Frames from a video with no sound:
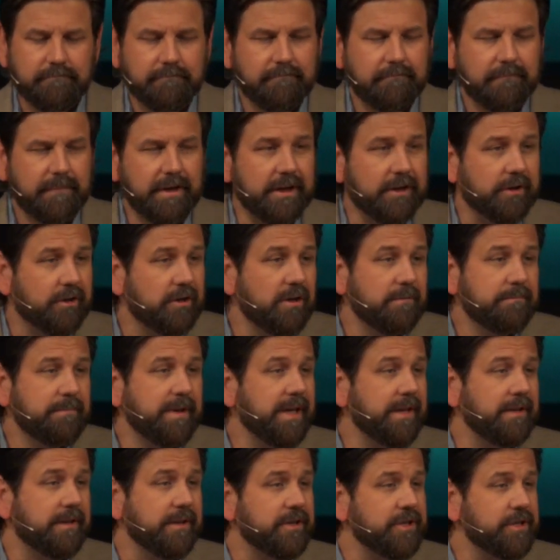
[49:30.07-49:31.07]
it could
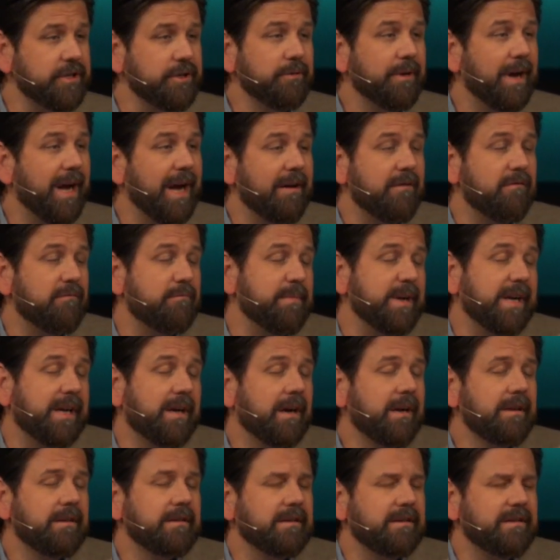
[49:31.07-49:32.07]
be that you have
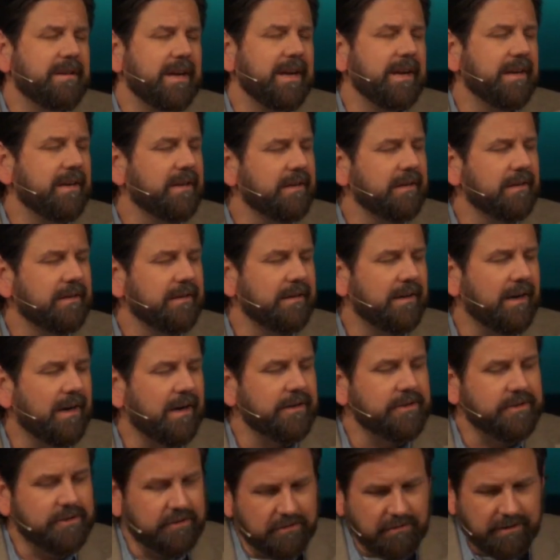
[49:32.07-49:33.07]
begun to take
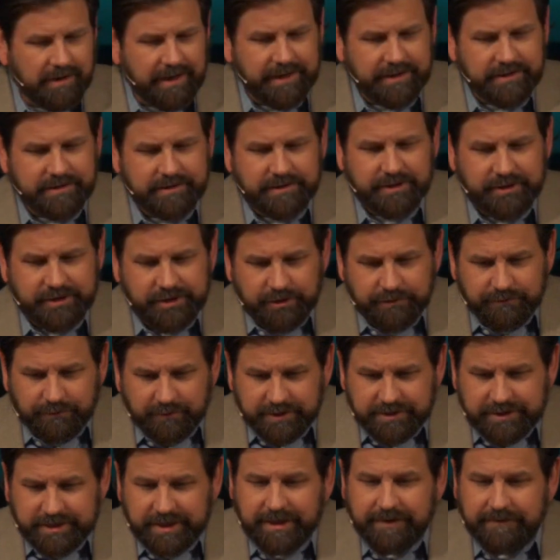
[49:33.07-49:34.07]
God's grace that you've
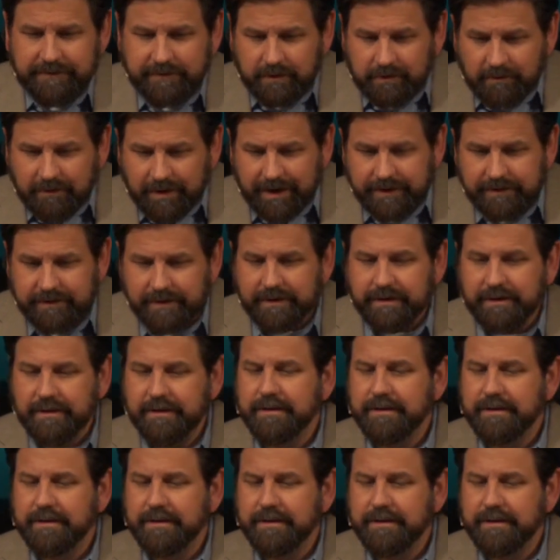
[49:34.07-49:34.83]
received for granted.